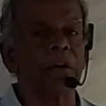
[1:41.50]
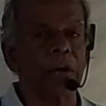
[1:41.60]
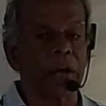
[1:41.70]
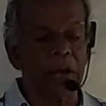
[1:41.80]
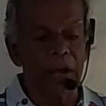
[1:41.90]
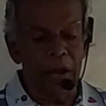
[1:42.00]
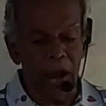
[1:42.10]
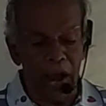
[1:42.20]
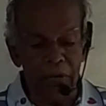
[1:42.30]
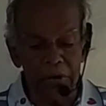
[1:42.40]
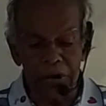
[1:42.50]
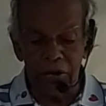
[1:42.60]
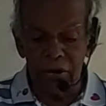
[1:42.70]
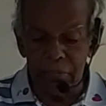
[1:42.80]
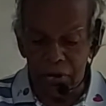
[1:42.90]
Okay? I will
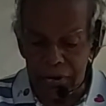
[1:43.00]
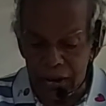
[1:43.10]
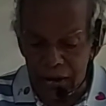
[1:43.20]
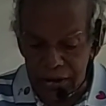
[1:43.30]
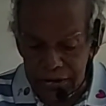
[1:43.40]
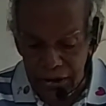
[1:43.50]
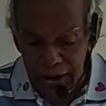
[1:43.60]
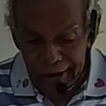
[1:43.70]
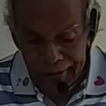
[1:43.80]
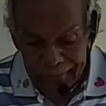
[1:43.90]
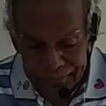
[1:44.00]
tell you about that later.